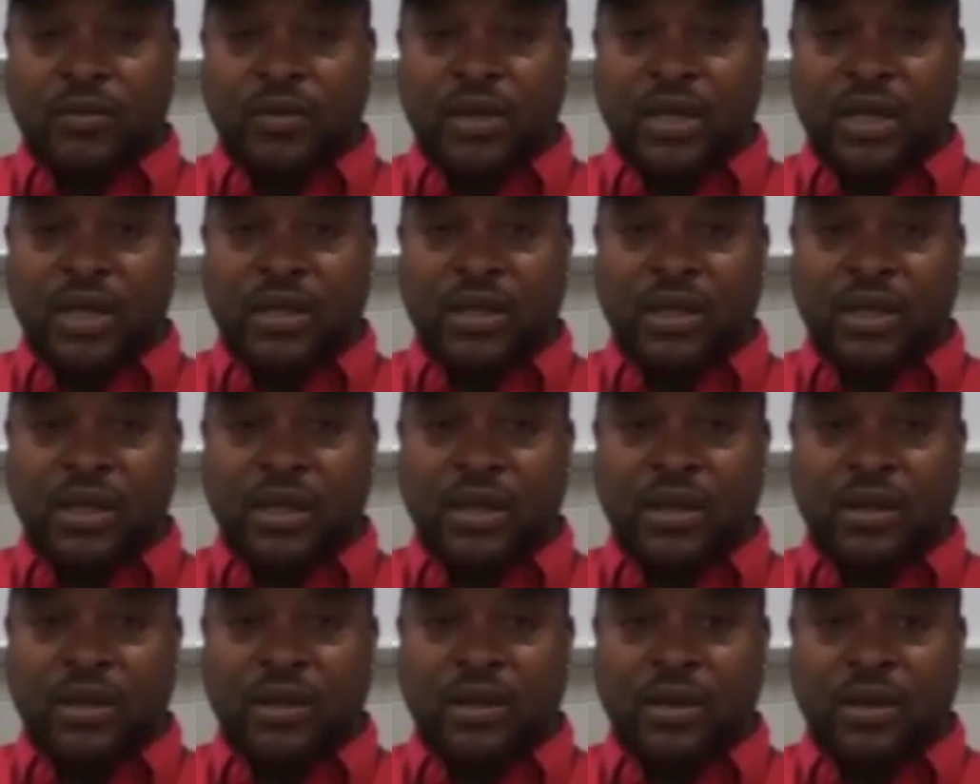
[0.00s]
get the
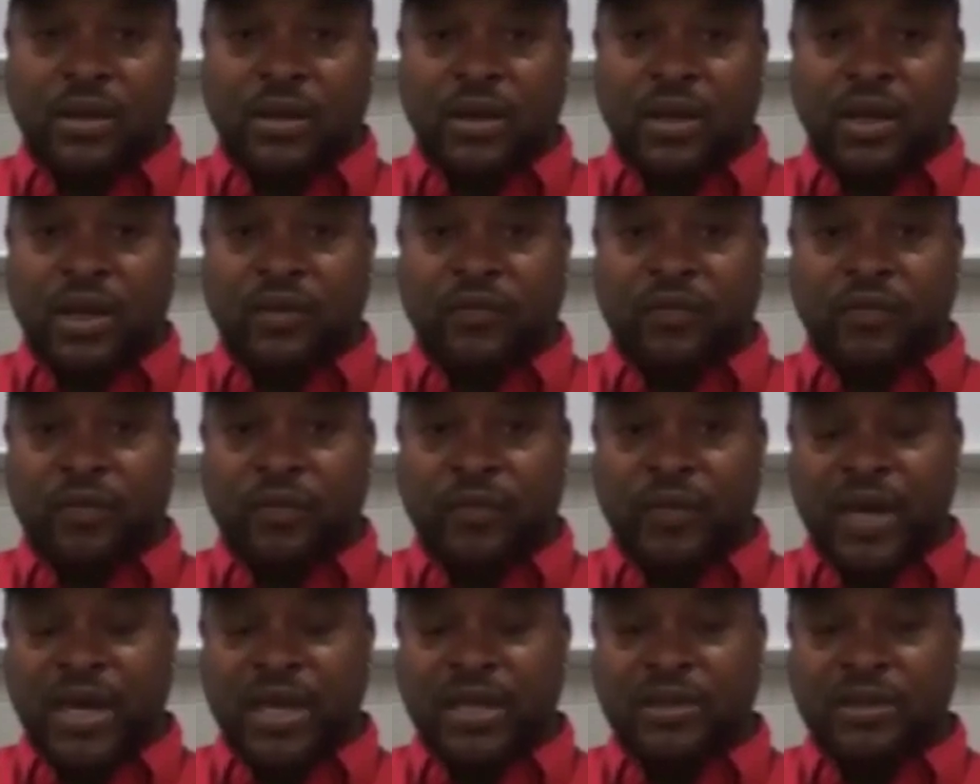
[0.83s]

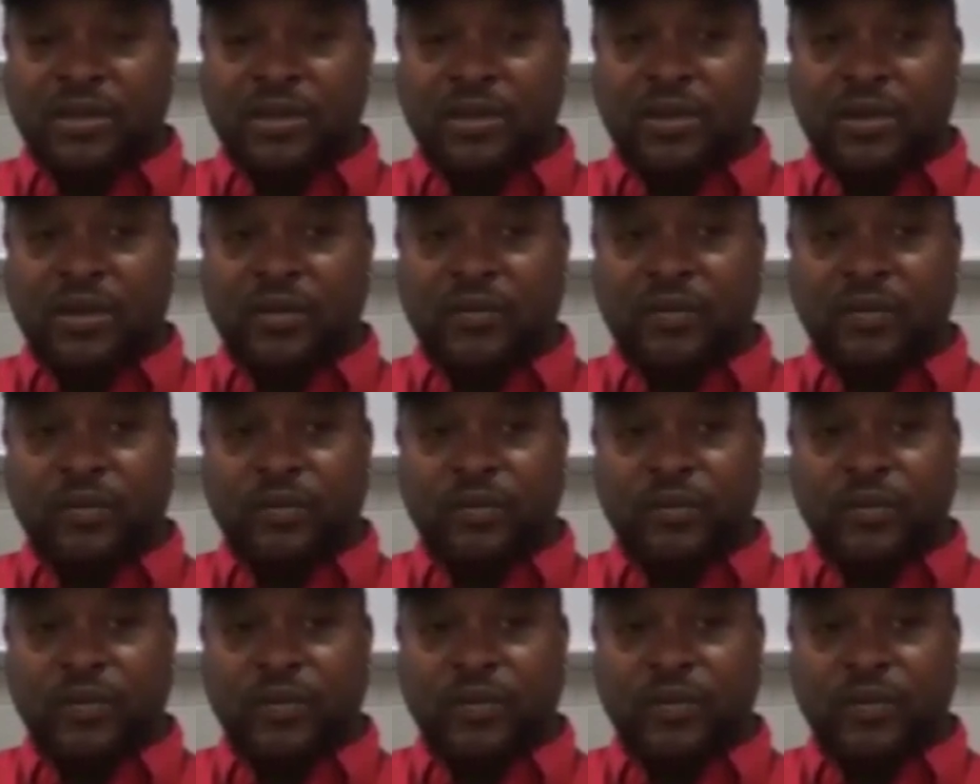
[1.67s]
information of